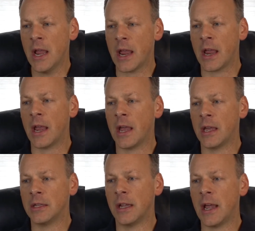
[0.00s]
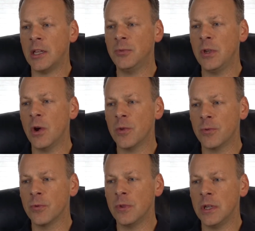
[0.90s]
And as we go
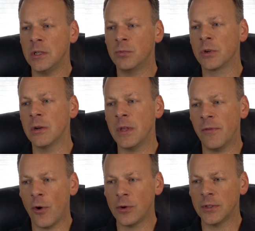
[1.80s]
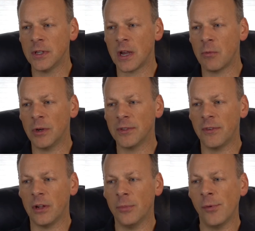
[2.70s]
through these, we're going to be focusing on what's
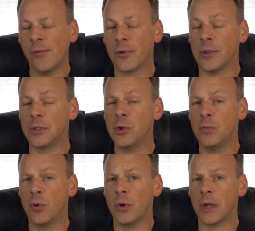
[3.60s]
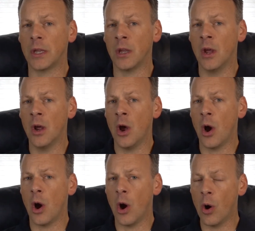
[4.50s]
available for the two point
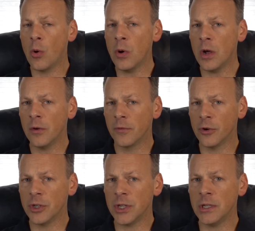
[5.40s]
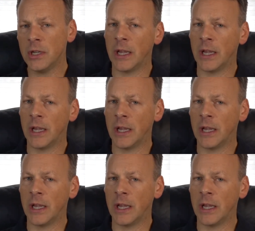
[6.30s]
oh version.